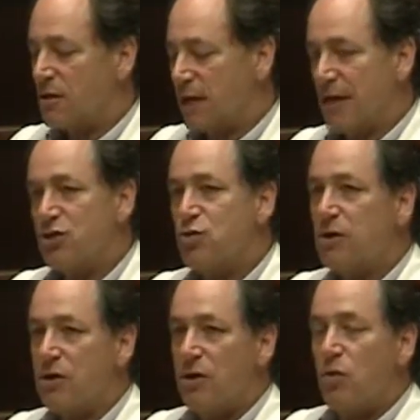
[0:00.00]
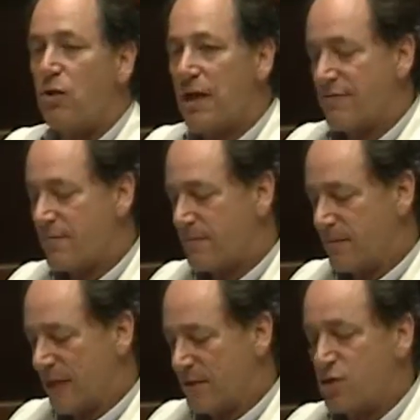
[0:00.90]
that I treat will have a
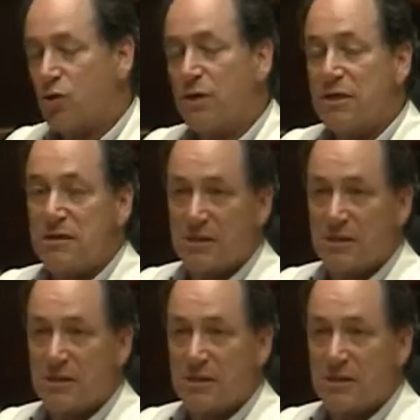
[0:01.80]
mandatory